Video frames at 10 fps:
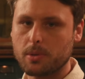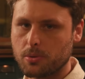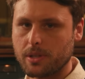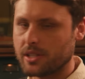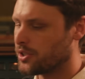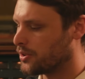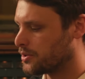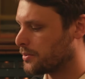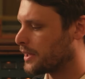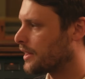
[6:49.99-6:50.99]
between the two
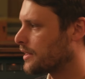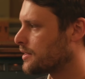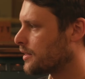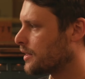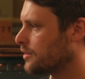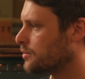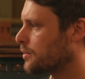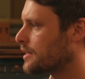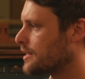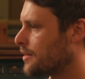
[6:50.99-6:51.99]
so we can listen. Here's
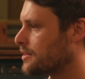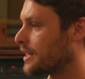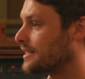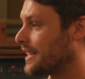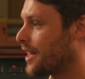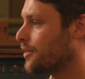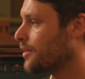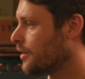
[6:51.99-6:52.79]
what it sounds like together.